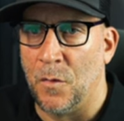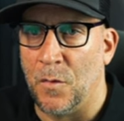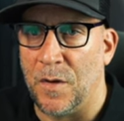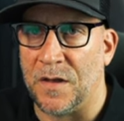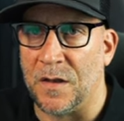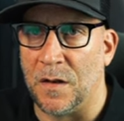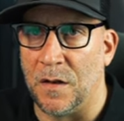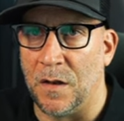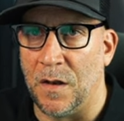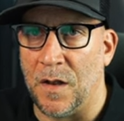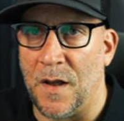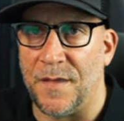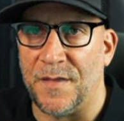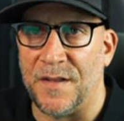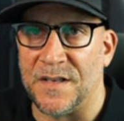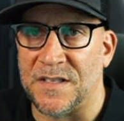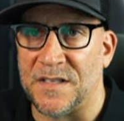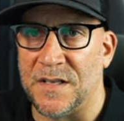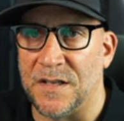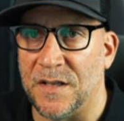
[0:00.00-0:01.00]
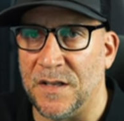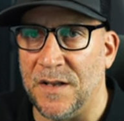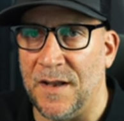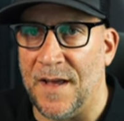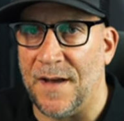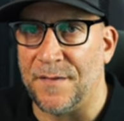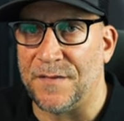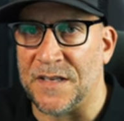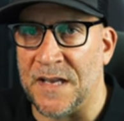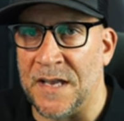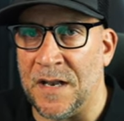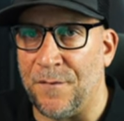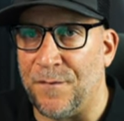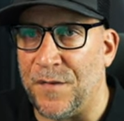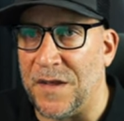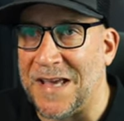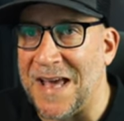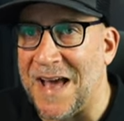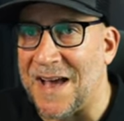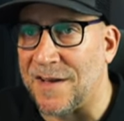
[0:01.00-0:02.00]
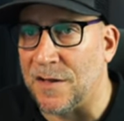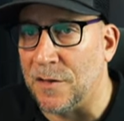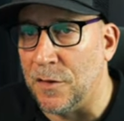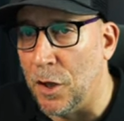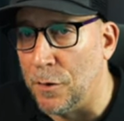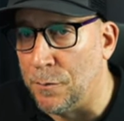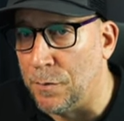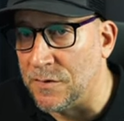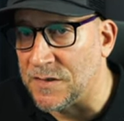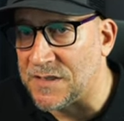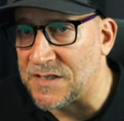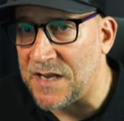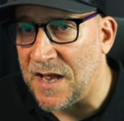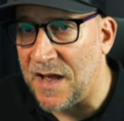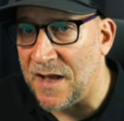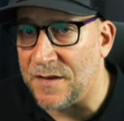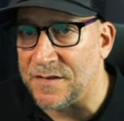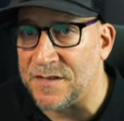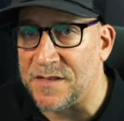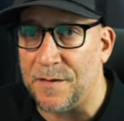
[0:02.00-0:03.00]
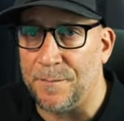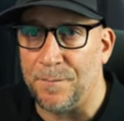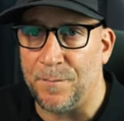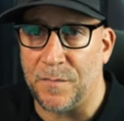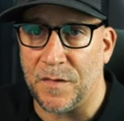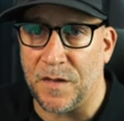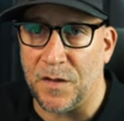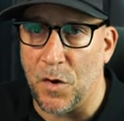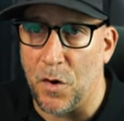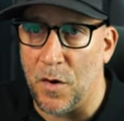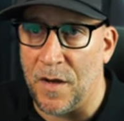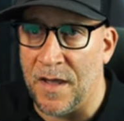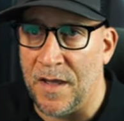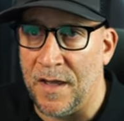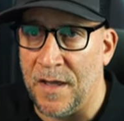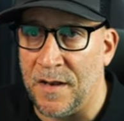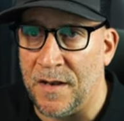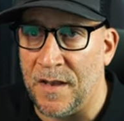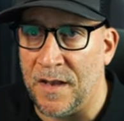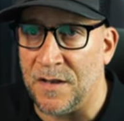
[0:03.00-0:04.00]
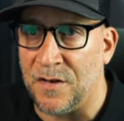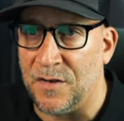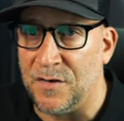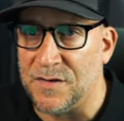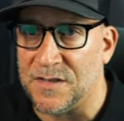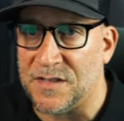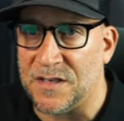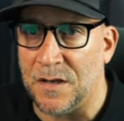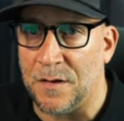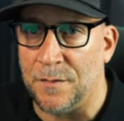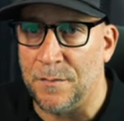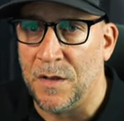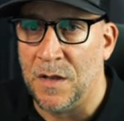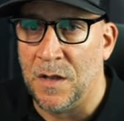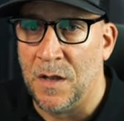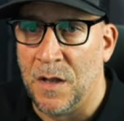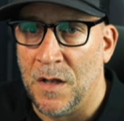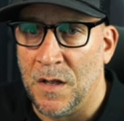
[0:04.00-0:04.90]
We can align this to the left, and if you got global styles, go ahead and use them.